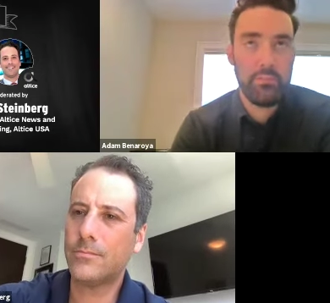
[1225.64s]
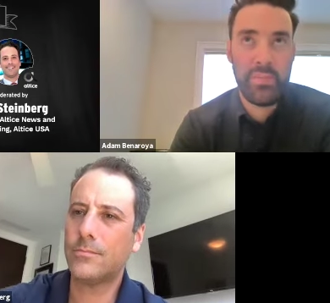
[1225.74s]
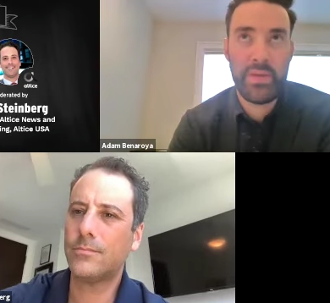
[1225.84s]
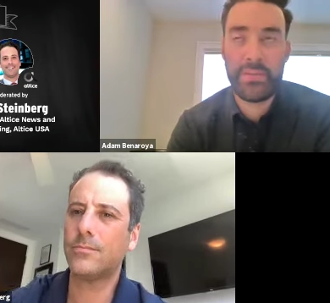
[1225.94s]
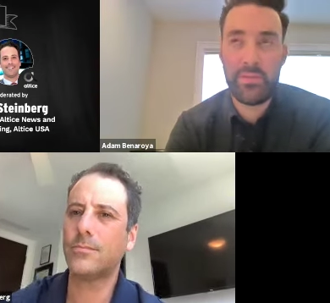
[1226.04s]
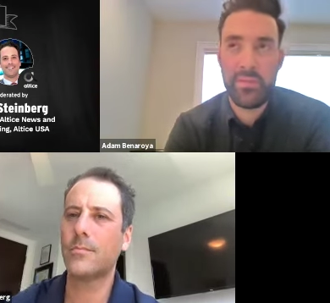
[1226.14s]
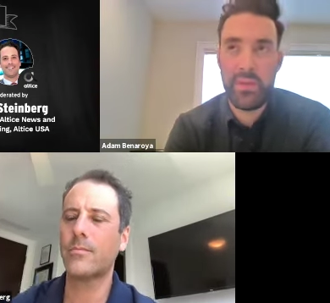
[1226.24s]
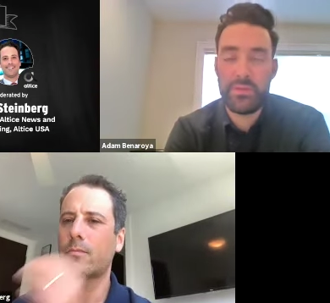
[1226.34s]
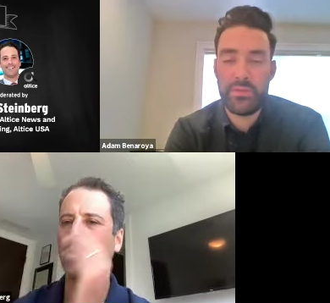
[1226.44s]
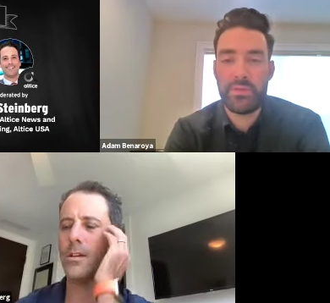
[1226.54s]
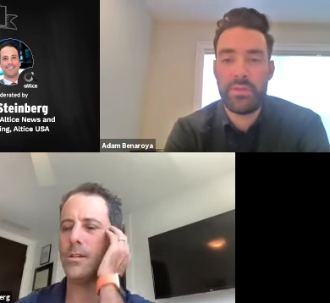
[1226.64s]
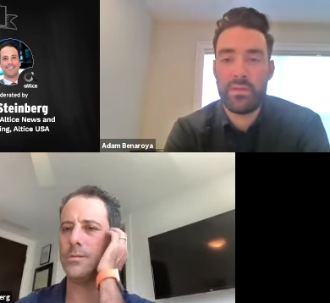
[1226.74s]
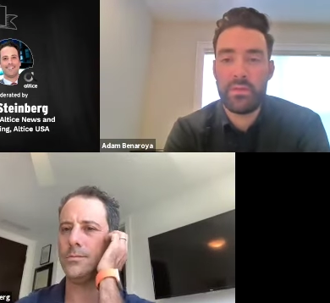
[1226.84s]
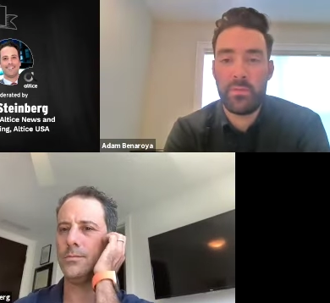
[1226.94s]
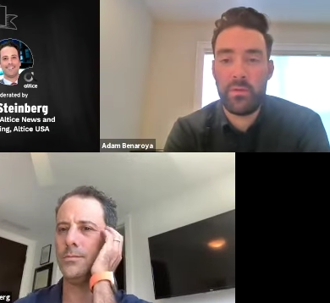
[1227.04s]
Speaker 1: mix of answers
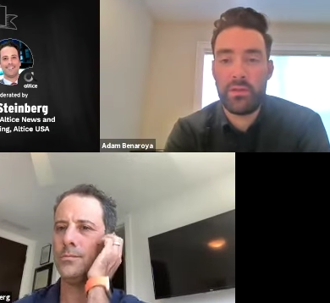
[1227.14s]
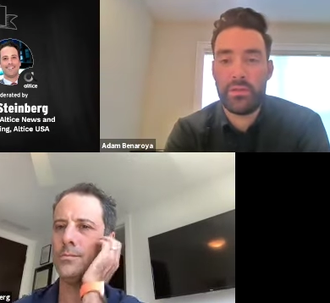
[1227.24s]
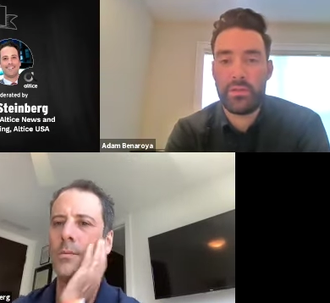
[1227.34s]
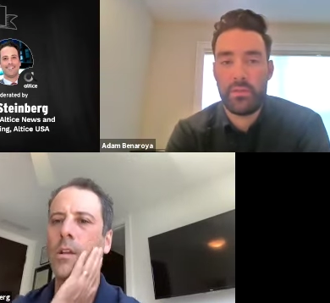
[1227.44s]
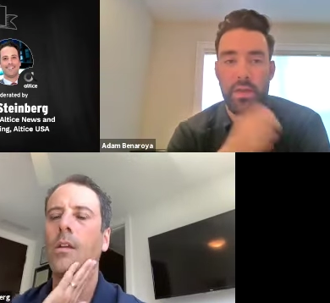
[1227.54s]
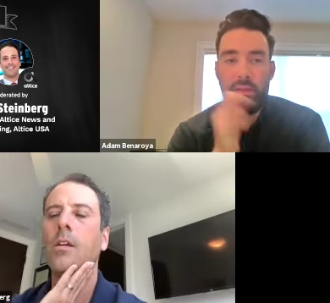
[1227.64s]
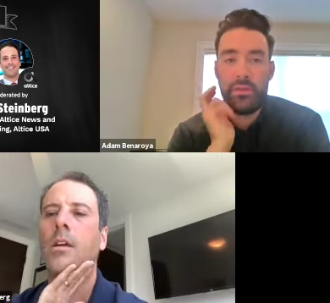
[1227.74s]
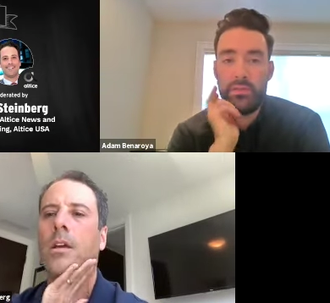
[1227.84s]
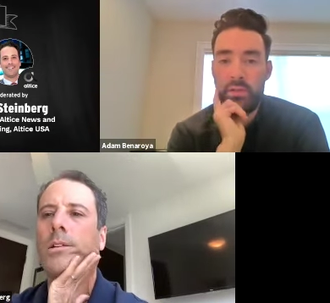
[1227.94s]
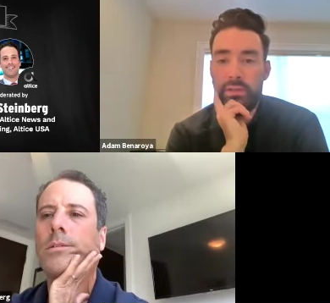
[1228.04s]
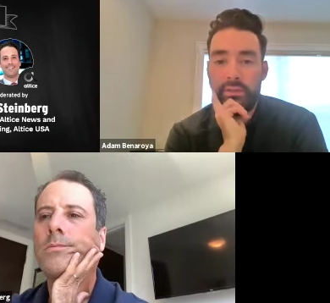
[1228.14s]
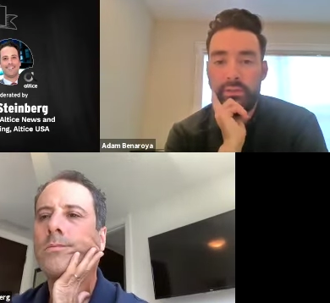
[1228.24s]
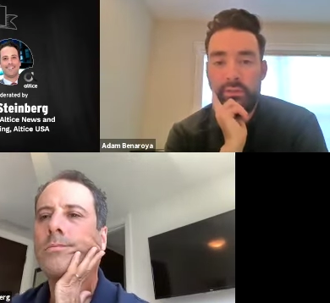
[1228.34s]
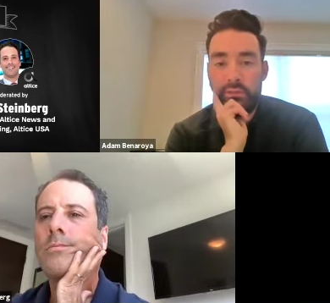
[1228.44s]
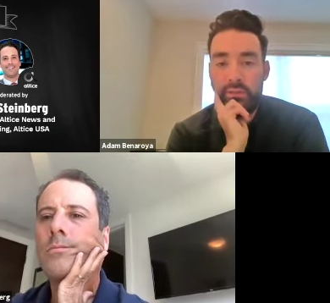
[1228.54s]
is for us. I think
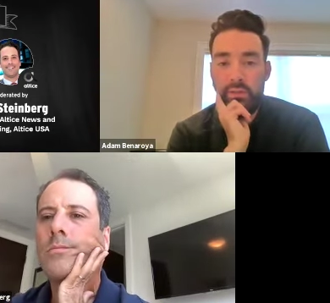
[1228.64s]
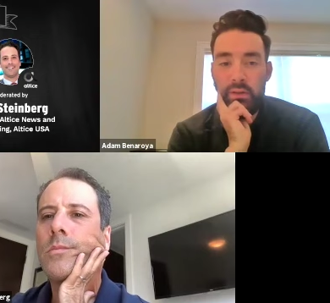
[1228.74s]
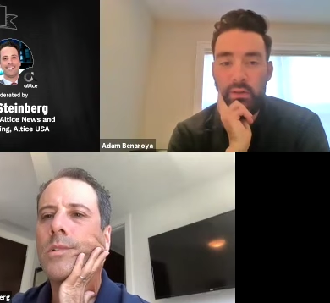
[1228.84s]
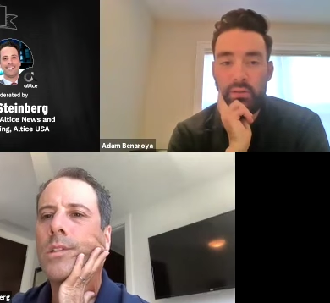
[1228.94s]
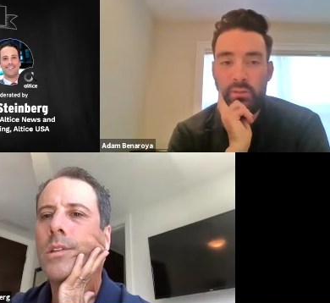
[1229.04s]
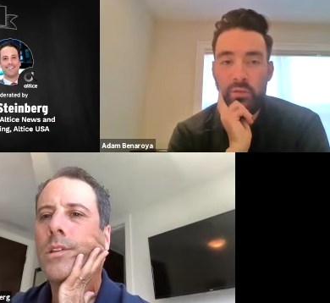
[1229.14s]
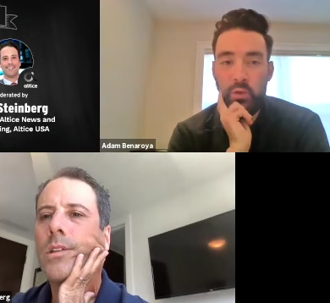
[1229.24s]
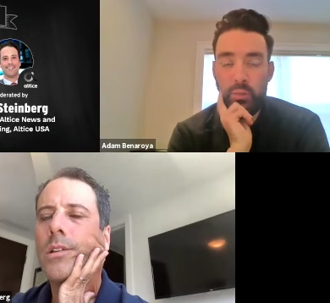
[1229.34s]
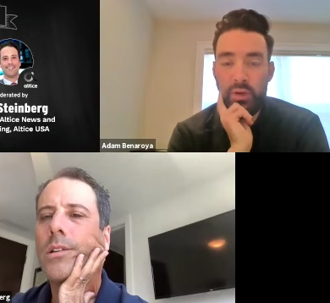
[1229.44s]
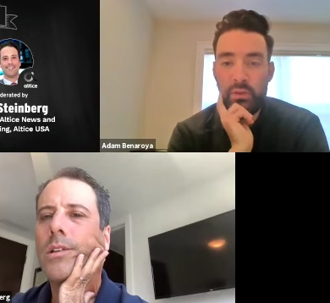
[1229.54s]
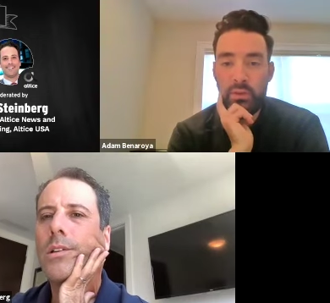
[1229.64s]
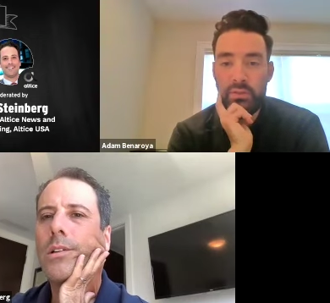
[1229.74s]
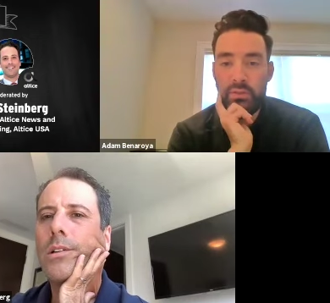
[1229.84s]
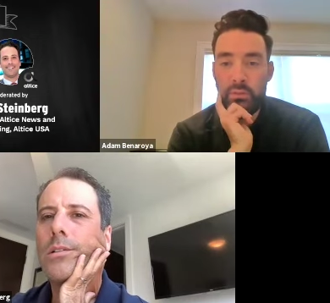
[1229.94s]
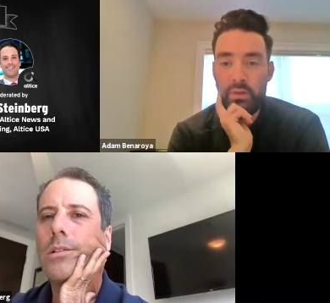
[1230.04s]
there's you know there's a few
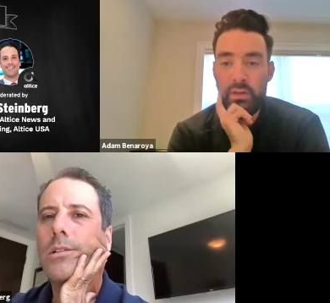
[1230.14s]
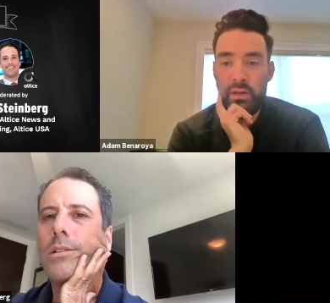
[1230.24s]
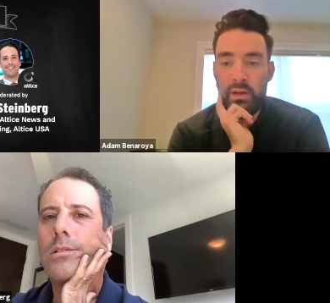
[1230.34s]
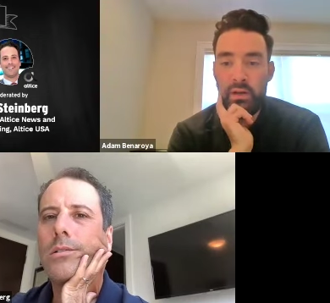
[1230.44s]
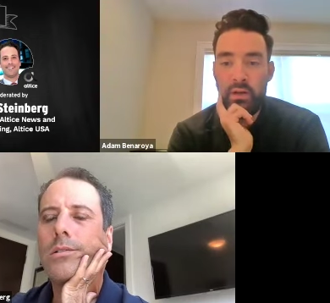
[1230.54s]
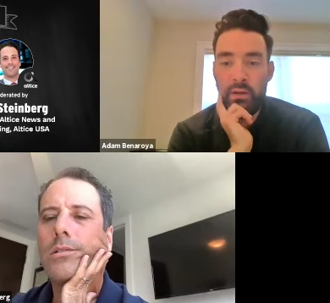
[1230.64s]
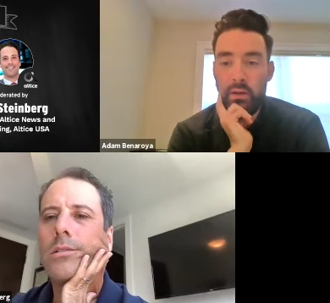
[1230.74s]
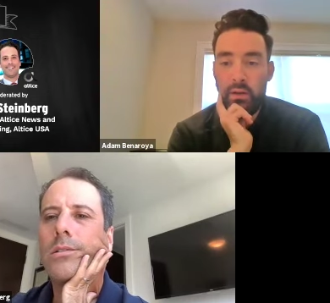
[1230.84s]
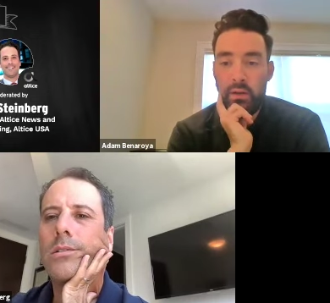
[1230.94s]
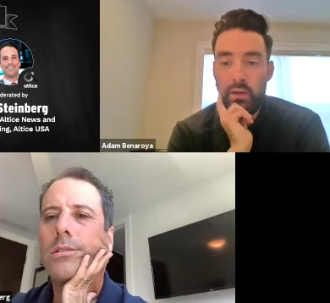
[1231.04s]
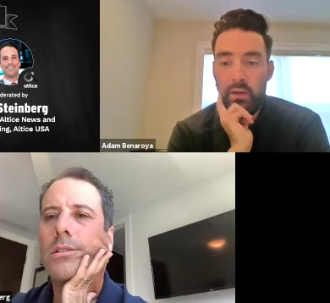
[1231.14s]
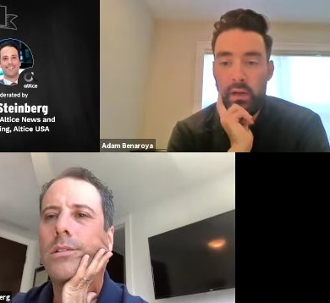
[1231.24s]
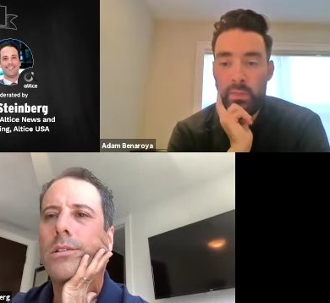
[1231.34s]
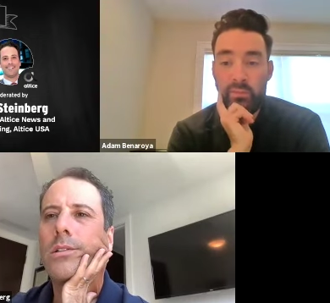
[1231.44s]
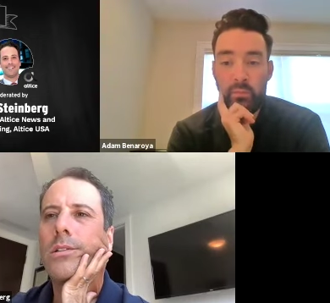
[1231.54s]
pillars within here.
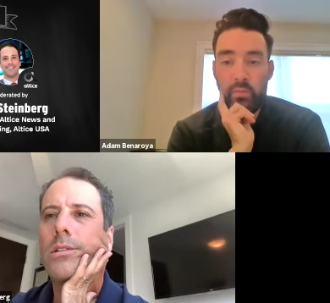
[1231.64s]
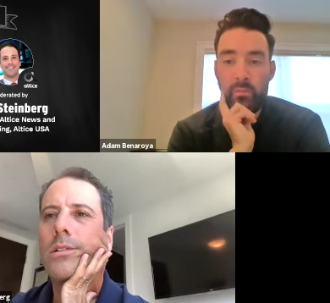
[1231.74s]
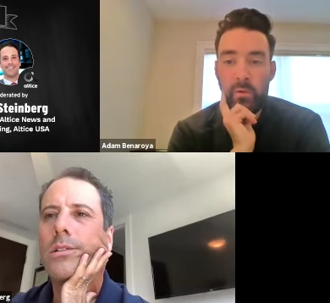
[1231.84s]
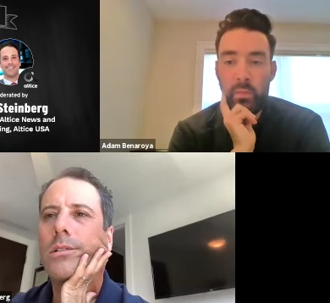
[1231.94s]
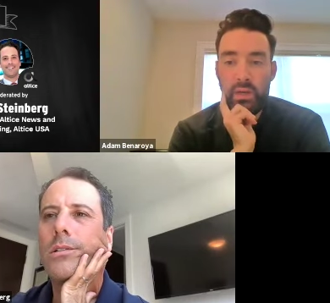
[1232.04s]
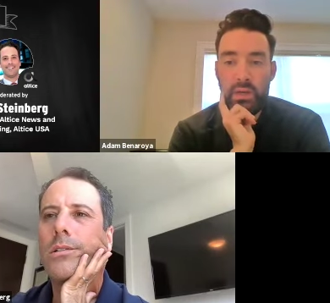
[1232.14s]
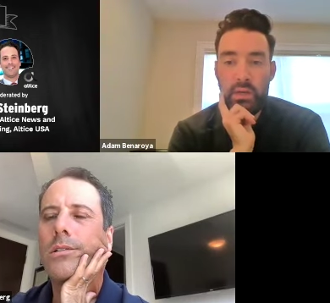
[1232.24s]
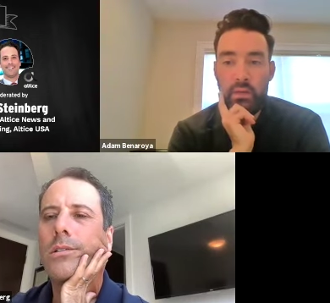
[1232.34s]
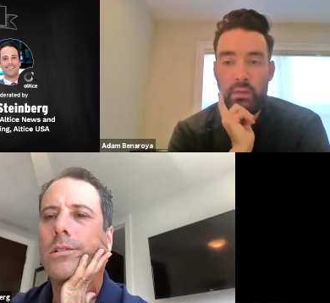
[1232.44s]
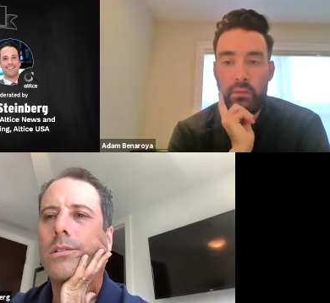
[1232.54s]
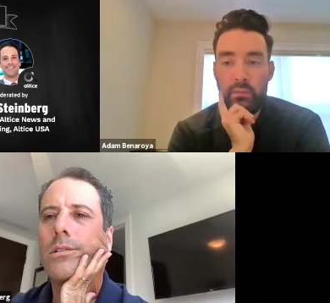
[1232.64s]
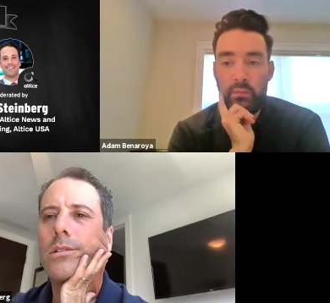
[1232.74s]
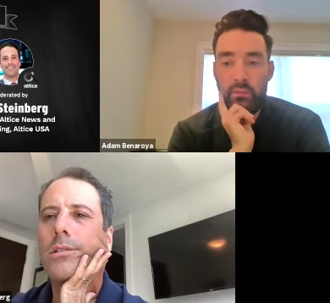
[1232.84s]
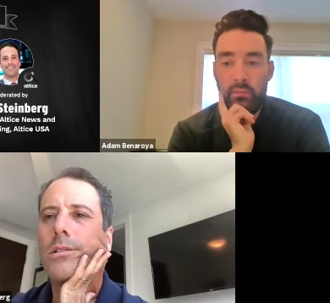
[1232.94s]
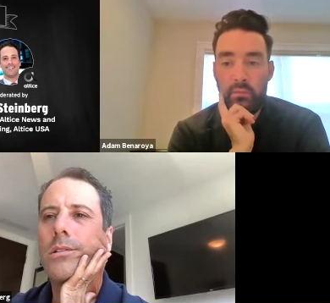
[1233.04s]
Um, even before we
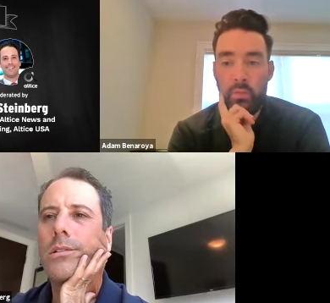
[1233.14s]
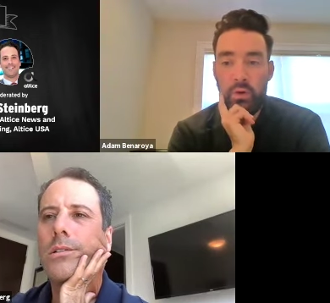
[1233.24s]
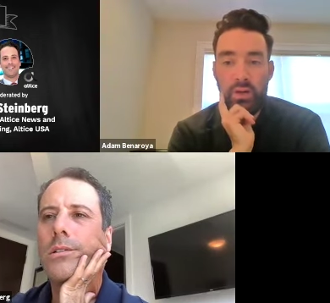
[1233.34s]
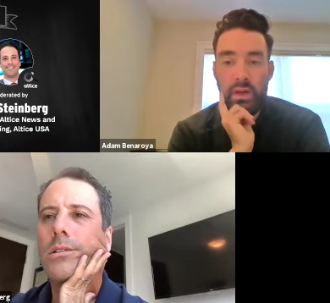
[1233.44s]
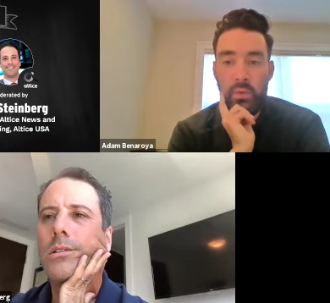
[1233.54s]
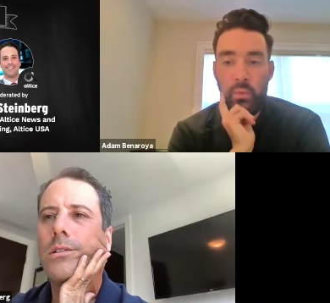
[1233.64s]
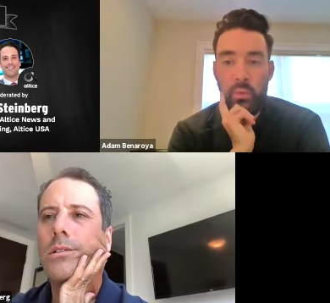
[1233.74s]
work out